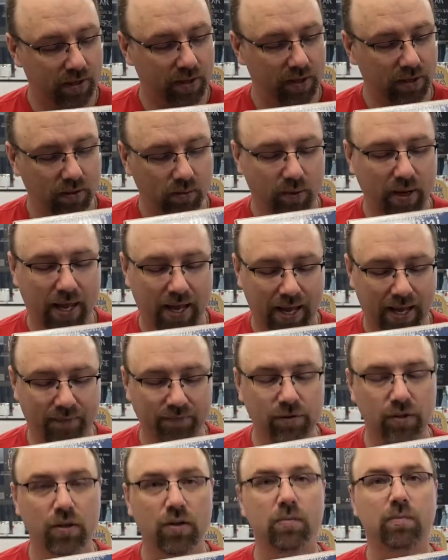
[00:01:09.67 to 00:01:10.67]
You don't
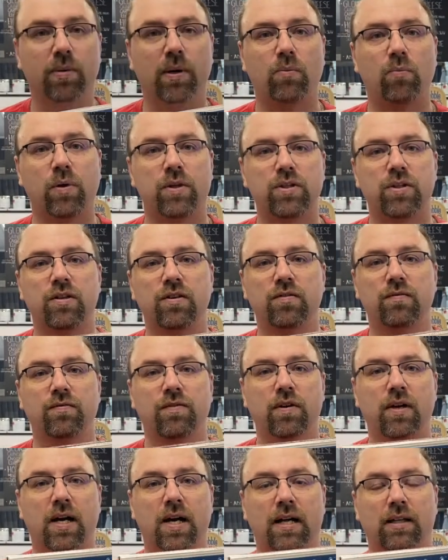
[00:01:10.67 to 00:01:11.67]
have to, but once you've
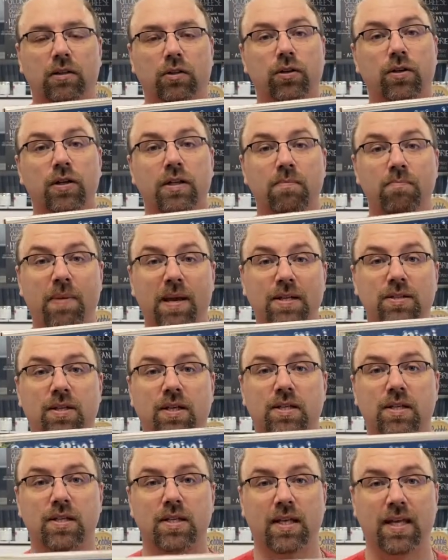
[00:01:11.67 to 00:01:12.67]
learned the
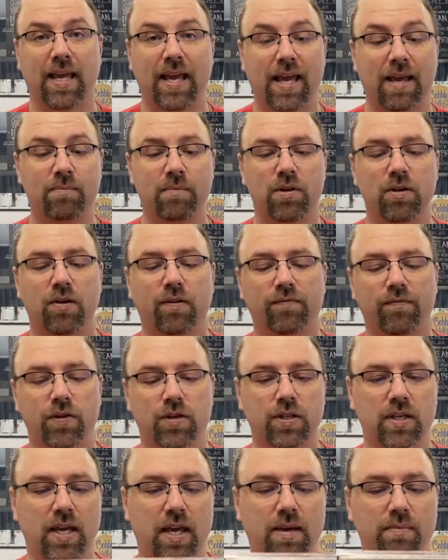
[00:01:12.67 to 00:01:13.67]
basics of the game in your
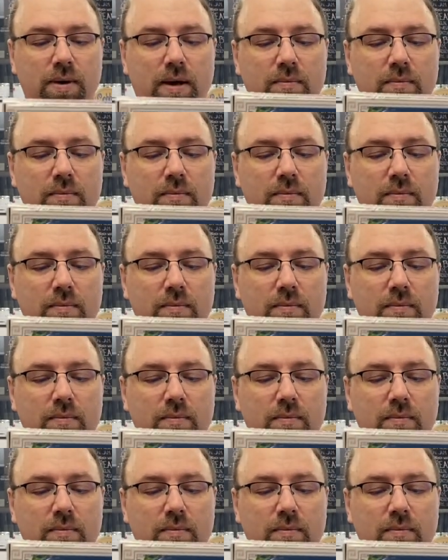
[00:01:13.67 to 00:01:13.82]
first game,